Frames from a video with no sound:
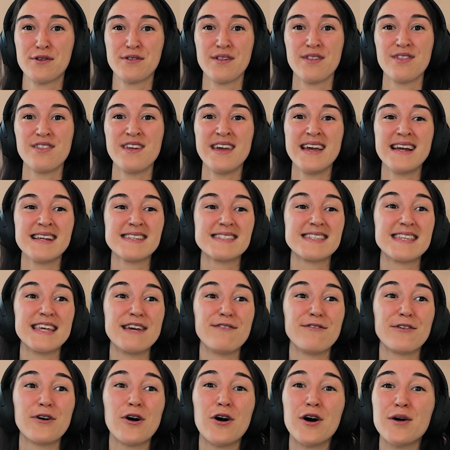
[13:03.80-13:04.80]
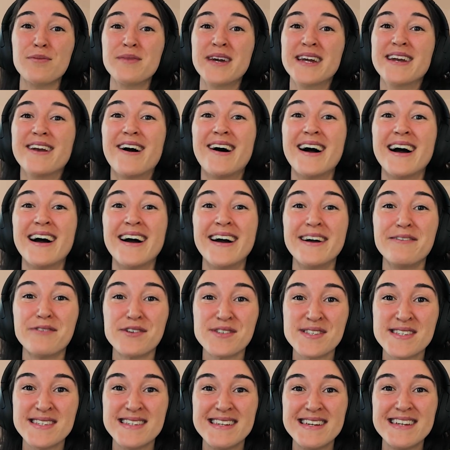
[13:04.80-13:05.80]
all the things, leave a comment. I
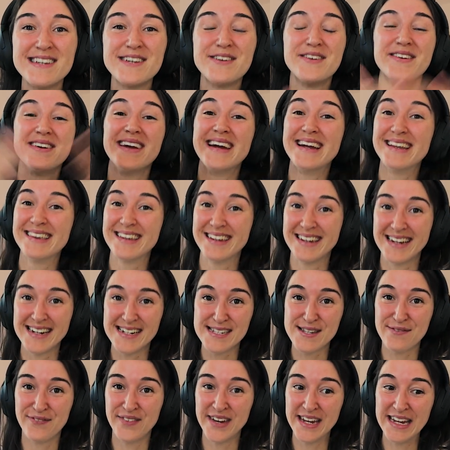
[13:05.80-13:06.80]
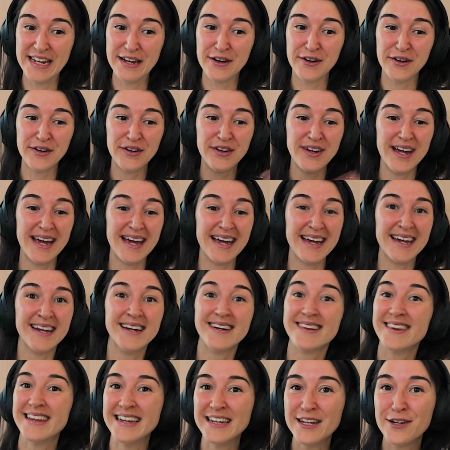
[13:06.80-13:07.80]
will see you in the next video,
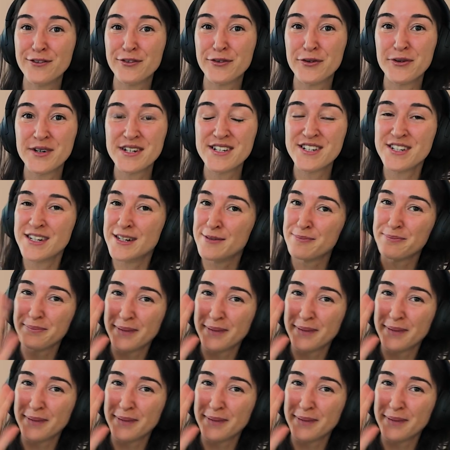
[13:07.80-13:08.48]
and thank you for watching.